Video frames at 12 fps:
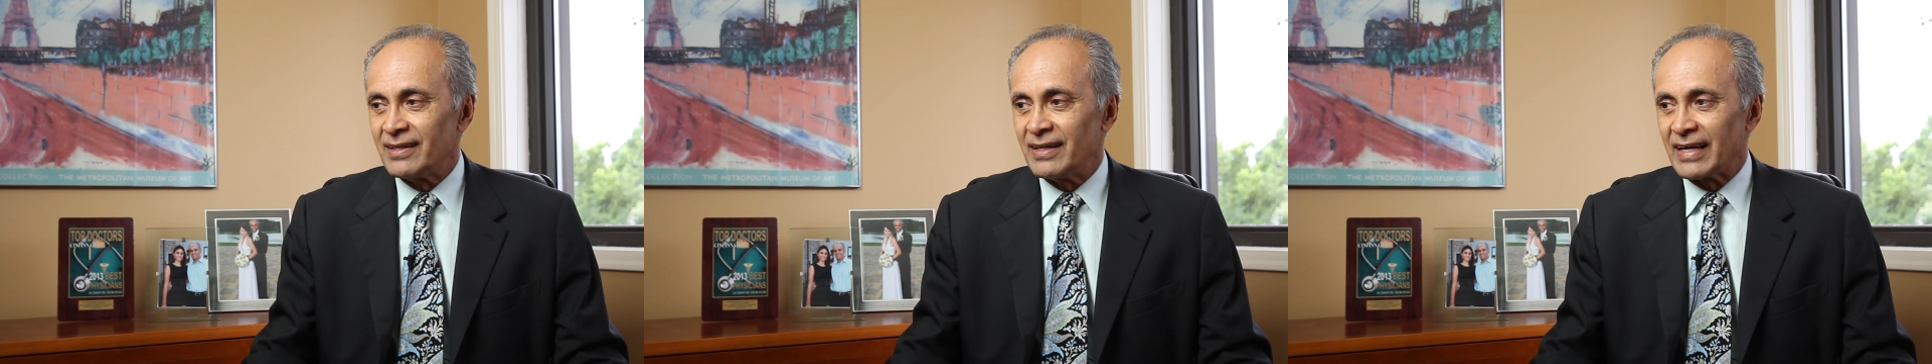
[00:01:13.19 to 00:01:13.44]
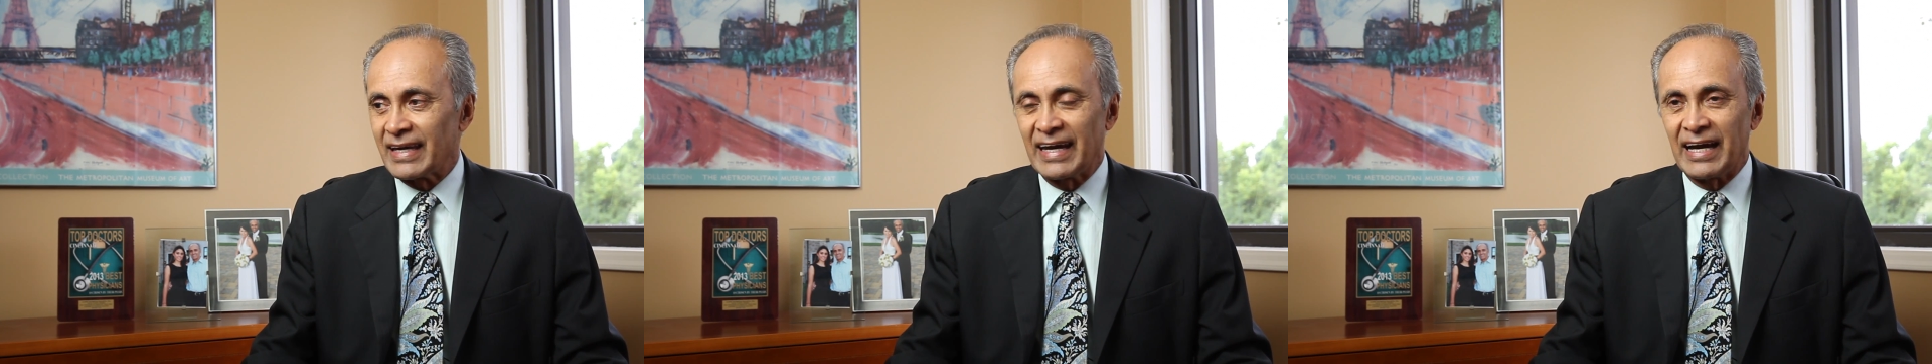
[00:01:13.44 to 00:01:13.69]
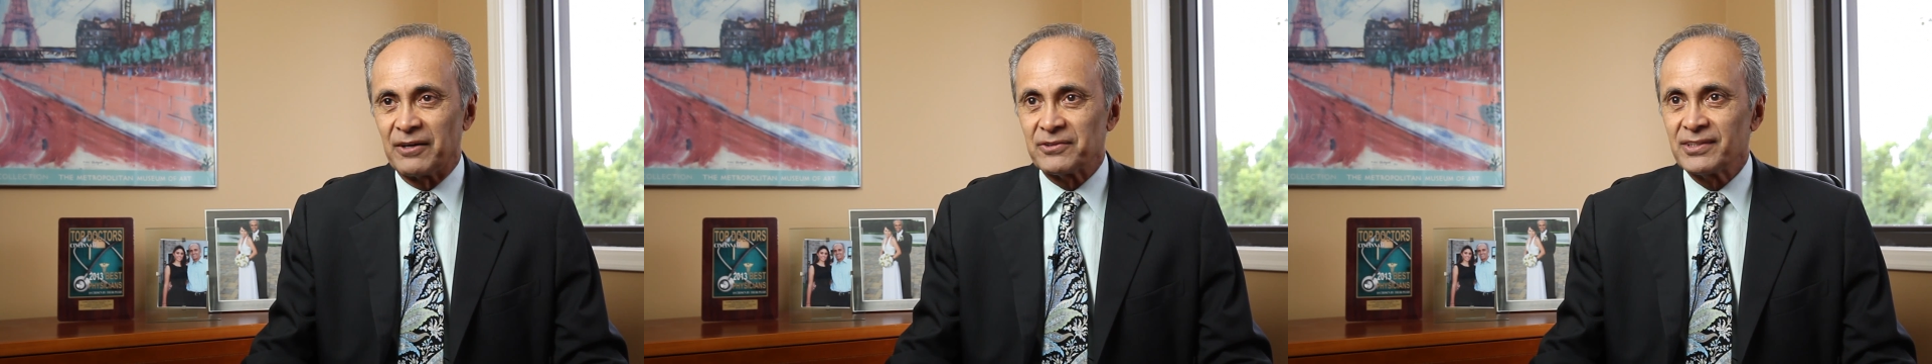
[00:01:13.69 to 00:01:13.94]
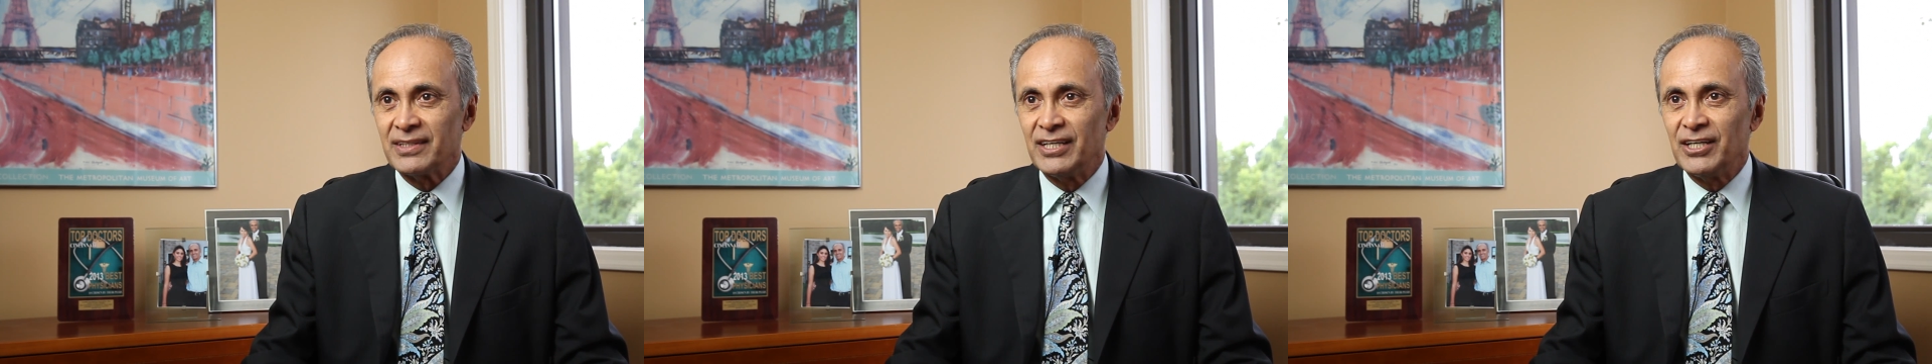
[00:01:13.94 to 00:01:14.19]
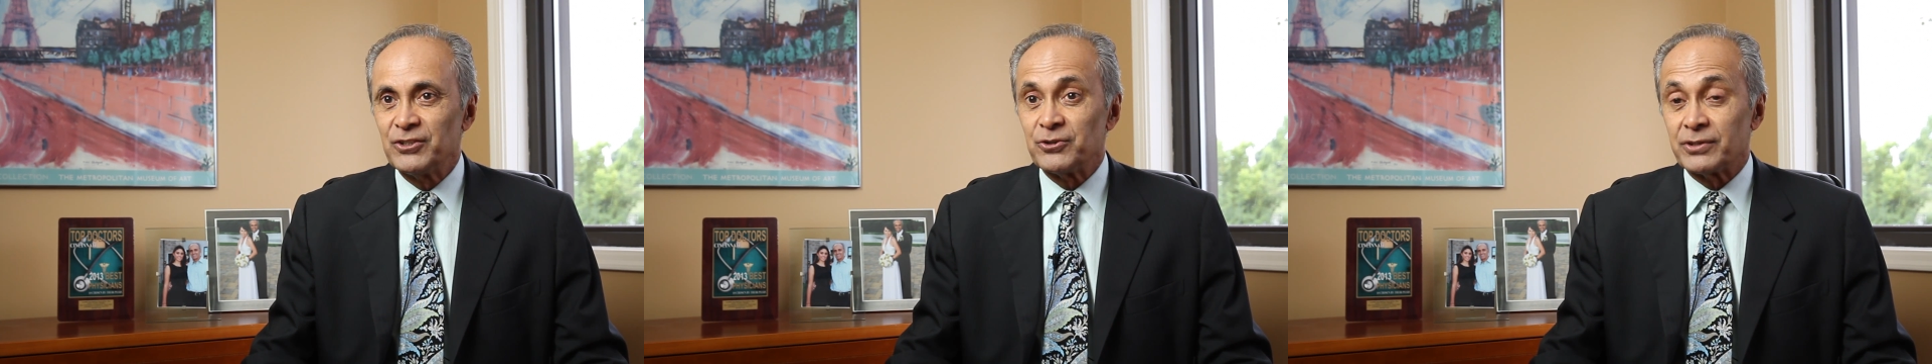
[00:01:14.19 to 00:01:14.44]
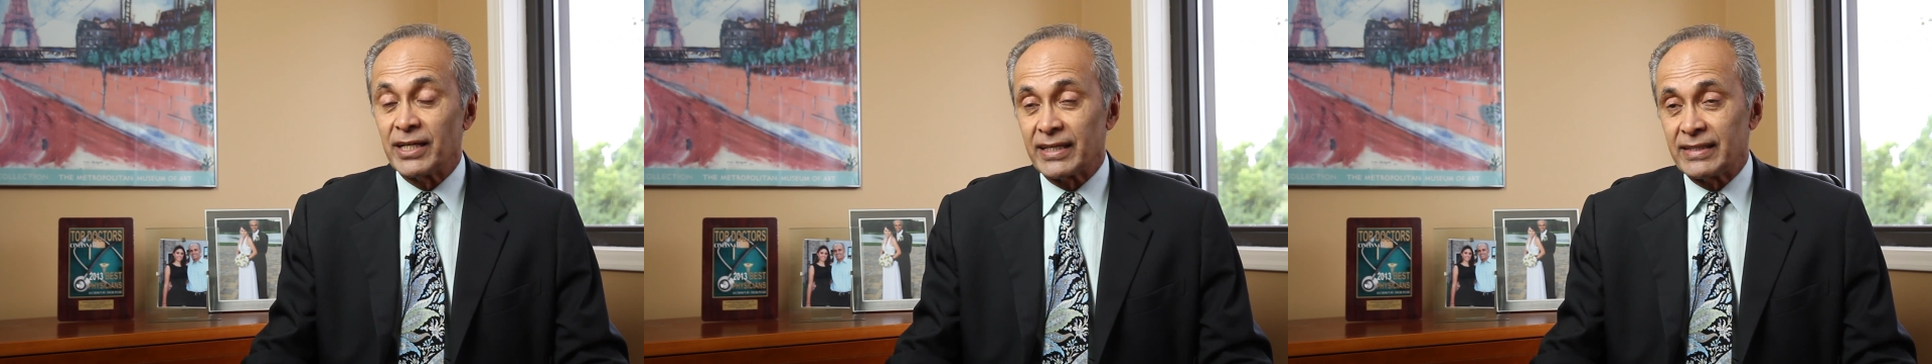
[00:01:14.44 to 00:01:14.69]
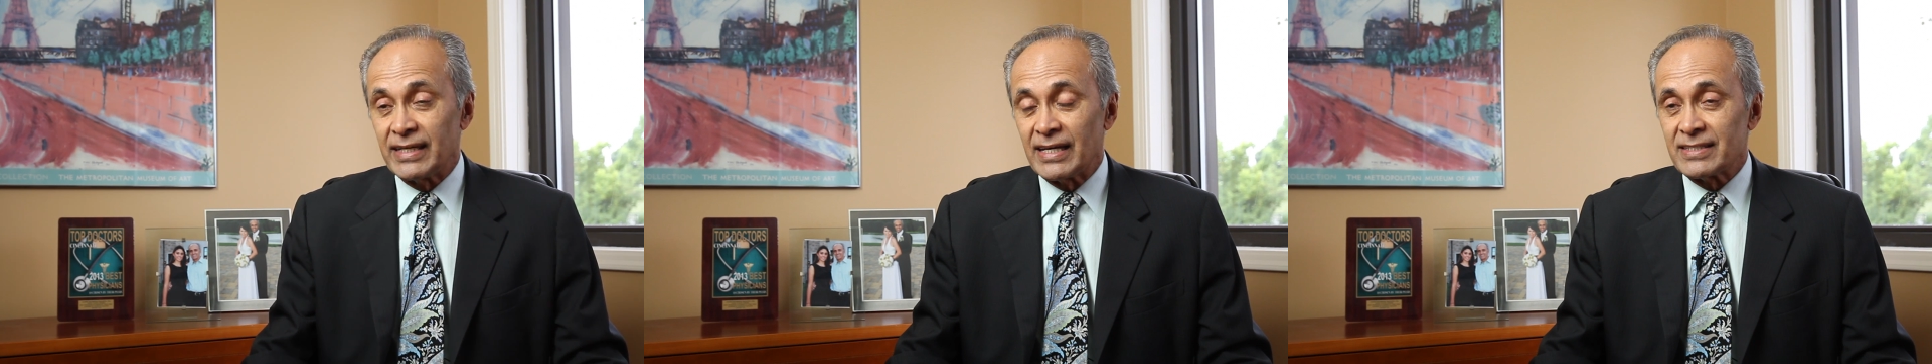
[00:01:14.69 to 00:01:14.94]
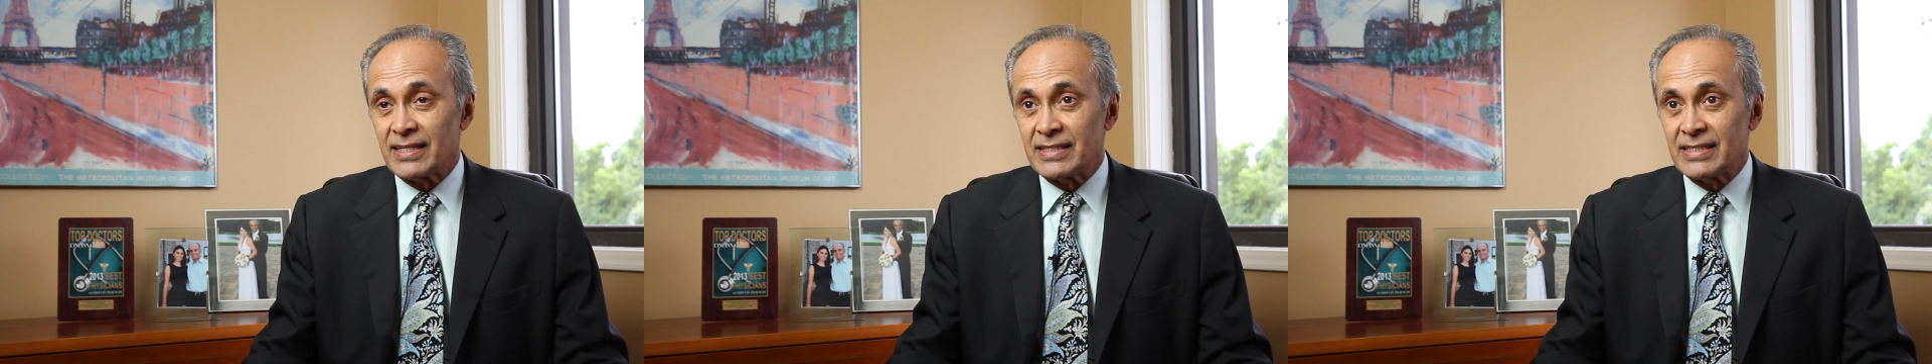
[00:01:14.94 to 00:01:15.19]
account to take the
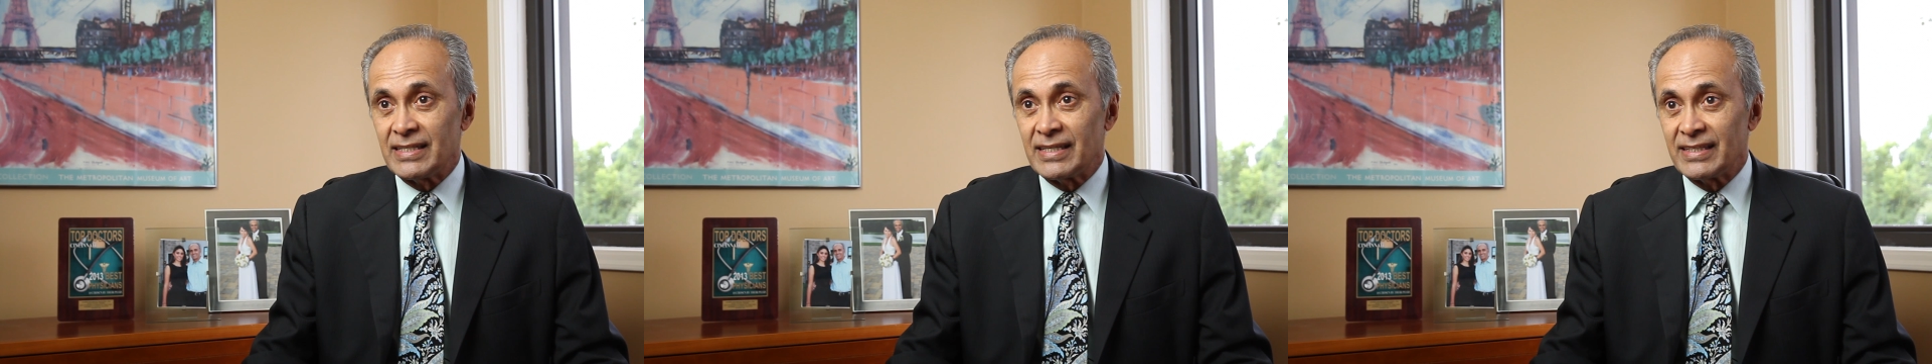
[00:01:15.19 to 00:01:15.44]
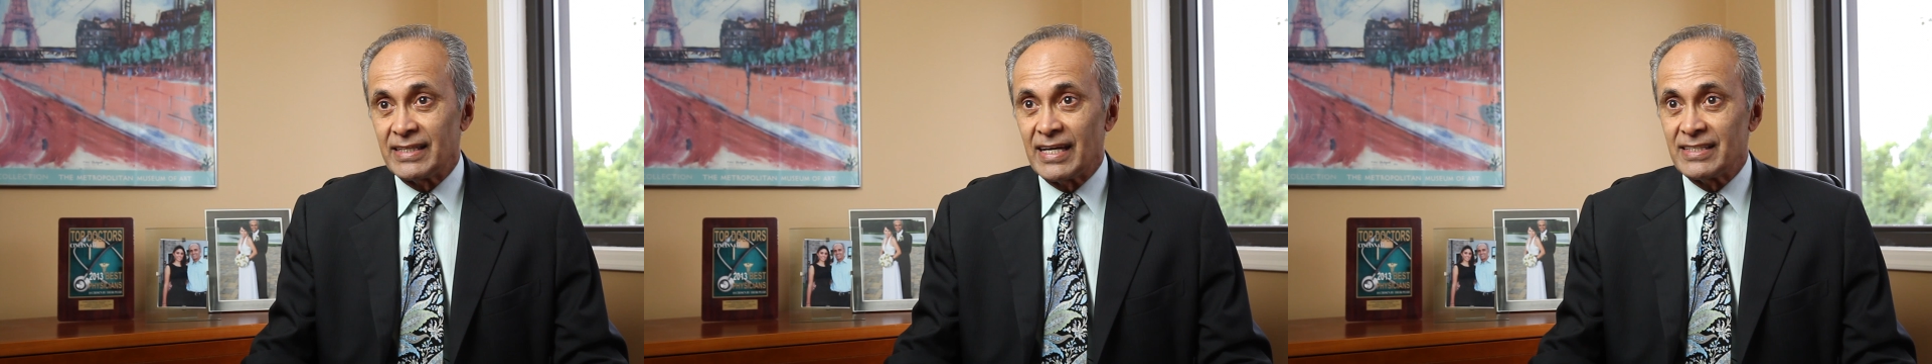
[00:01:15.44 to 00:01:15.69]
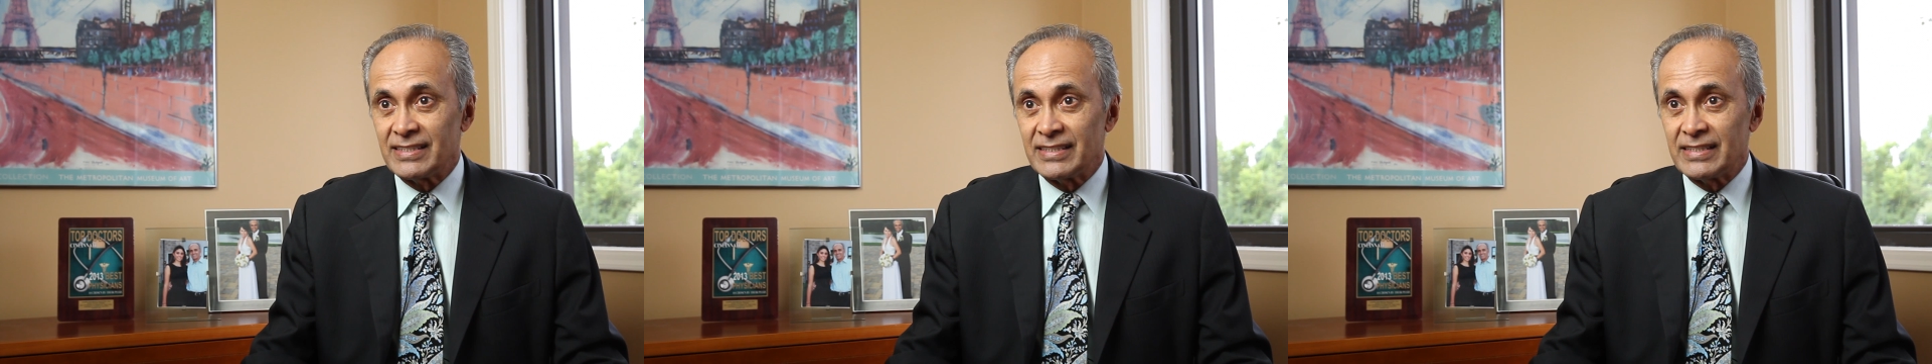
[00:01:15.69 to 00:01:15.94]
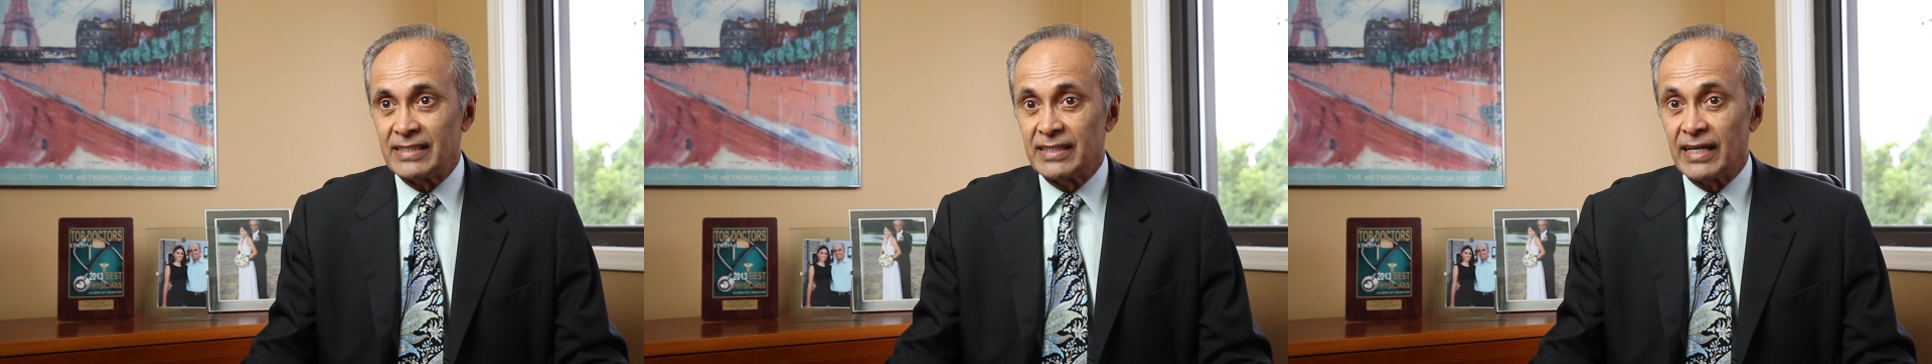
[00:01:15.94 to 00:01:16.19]
SAT and the ACT